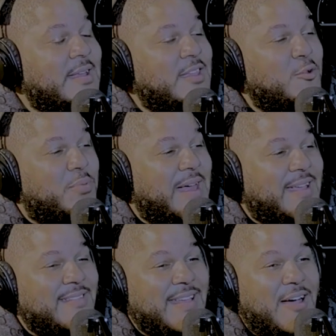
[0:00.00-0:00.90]
you
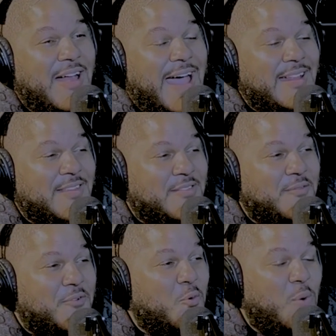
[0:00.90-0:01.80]
black as hell asking
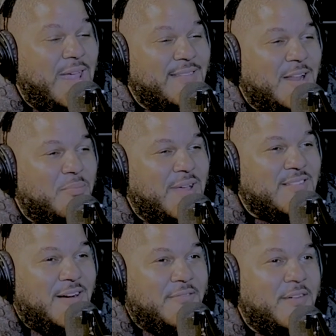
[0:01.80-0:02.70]
for wings at a place
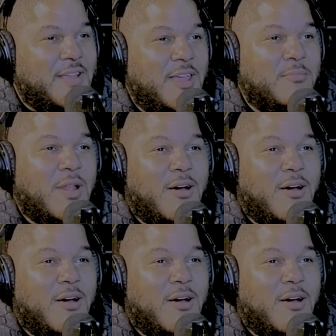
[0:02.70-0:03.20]
called Fuck Him Long.